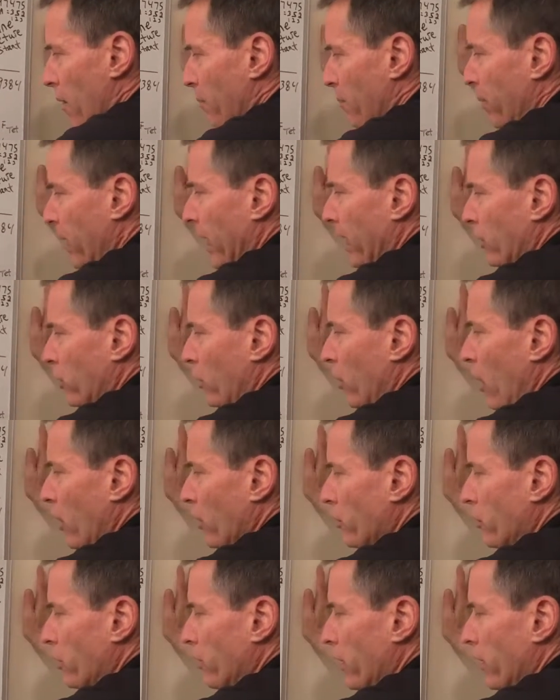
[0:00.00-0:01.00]
Planck's
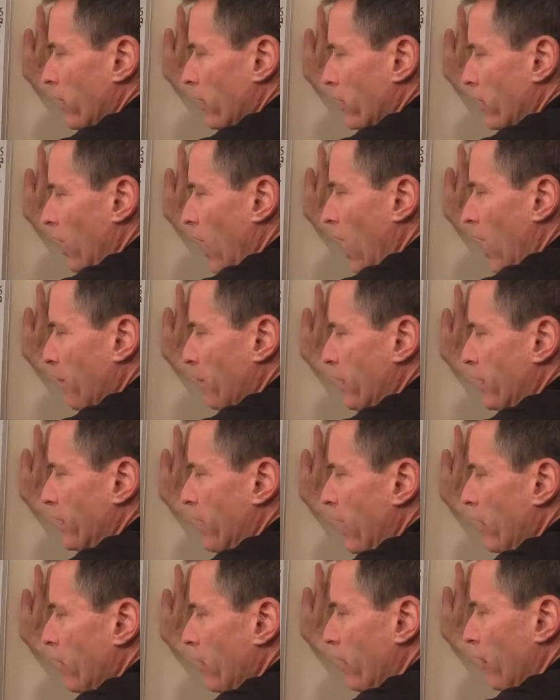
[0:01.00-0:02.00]
constant times
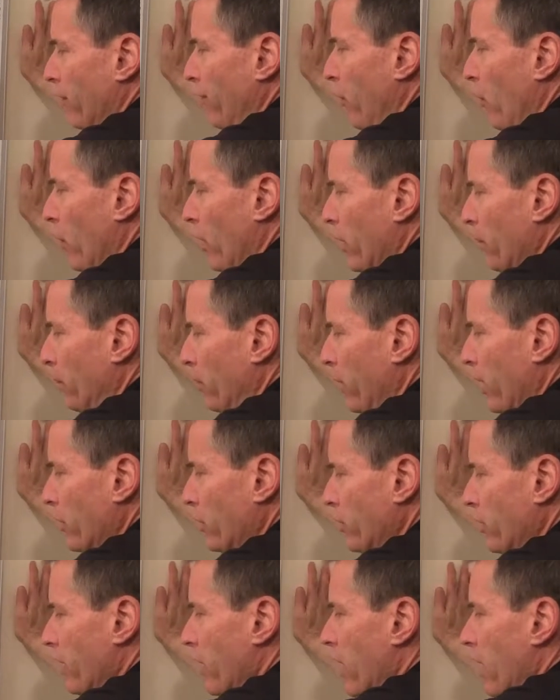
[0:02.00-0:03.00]
10 to the 40
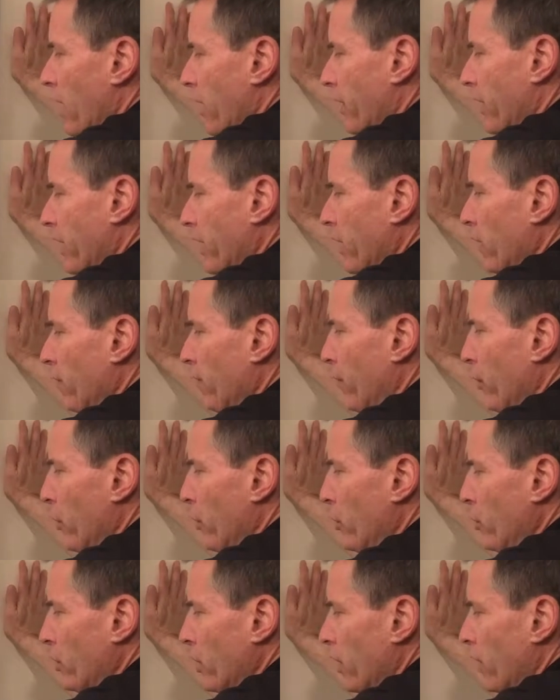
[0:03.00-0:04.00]
plus the
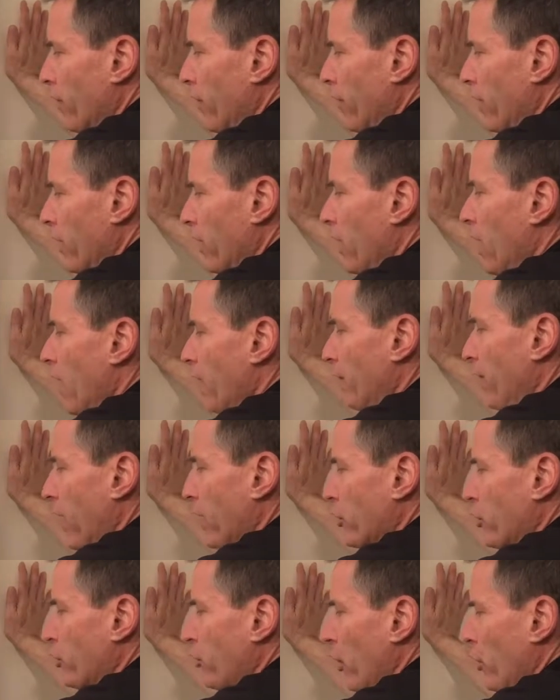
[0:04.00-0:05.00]
inverse of the
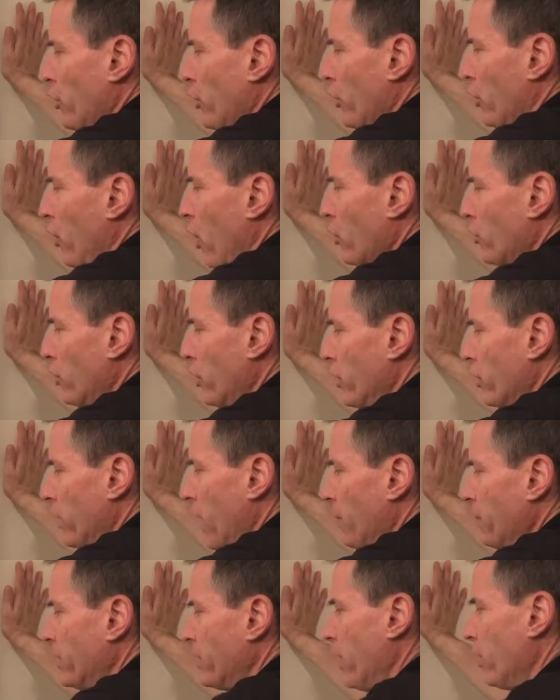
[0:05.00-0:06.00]
fine structure constant
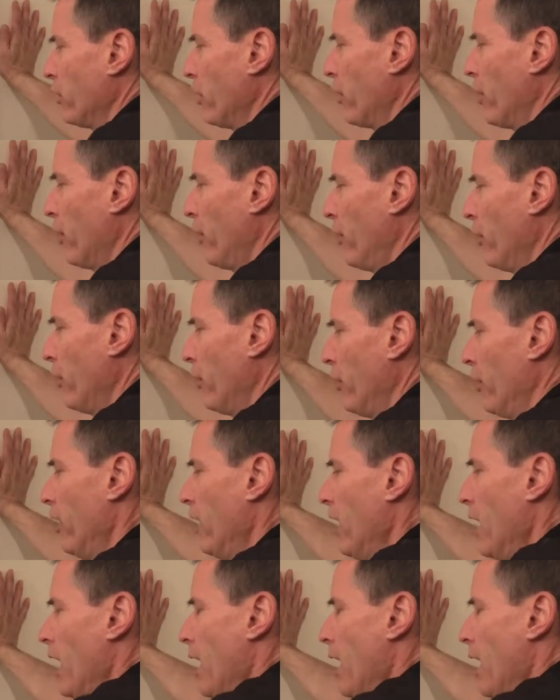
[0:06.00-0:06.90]
times 10 to the third